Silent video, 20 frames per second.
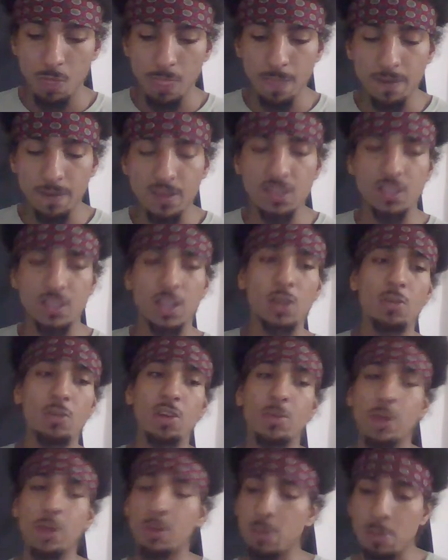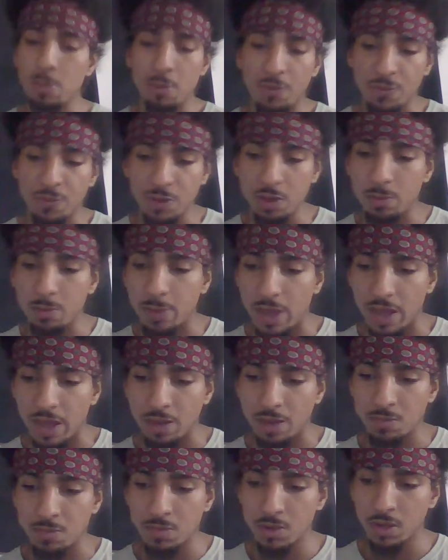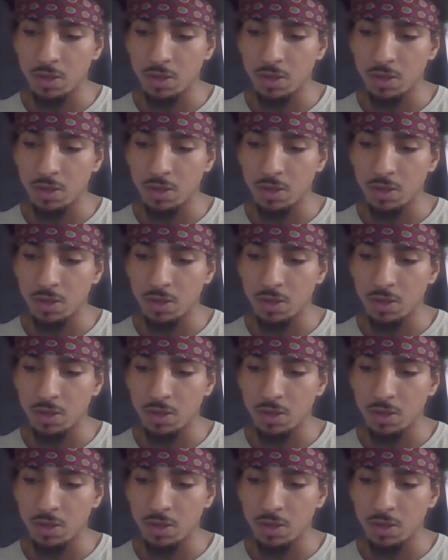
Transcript: because they don't want to make people feel bad.